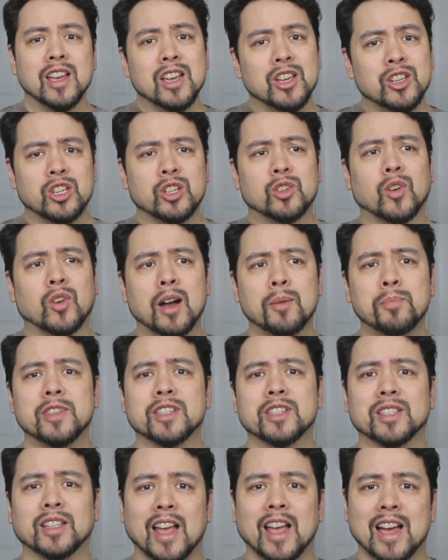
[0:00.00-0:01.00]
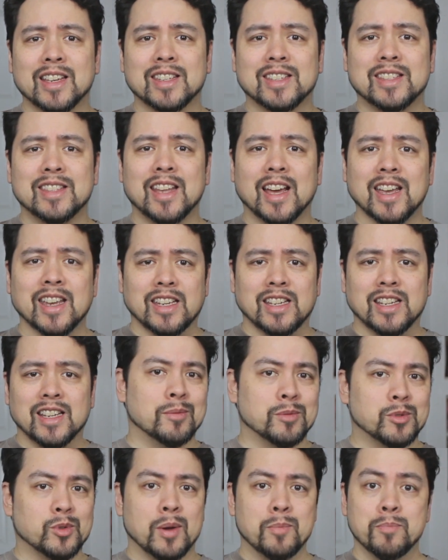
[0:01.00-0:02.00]
She dropped this last night,
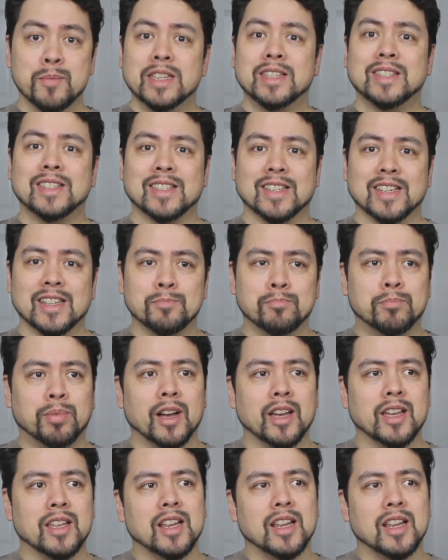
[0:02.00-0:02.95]
so I missed it. But